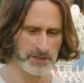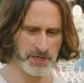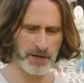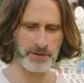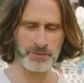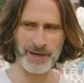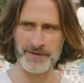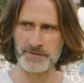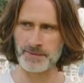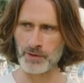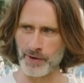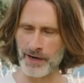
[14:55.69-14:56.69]
So we have
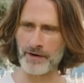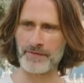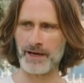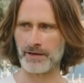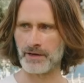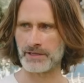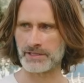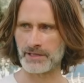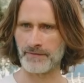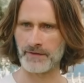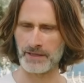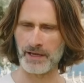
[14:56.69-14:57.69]
to be aware of that kind of
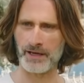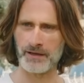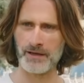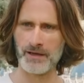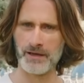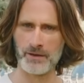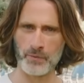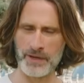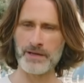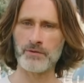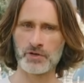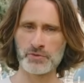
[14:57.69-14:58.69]
stuff. That
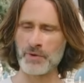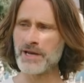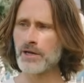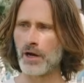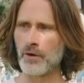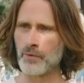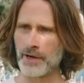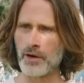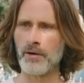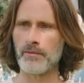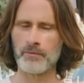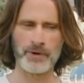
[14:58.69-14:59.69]
because we know we're
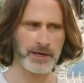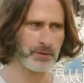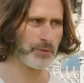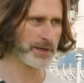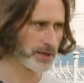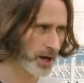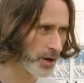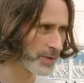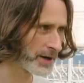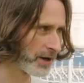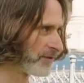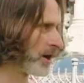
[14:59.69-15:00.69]

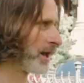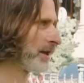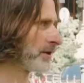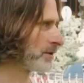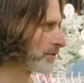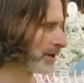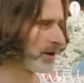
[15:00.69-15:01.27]
not violent or we're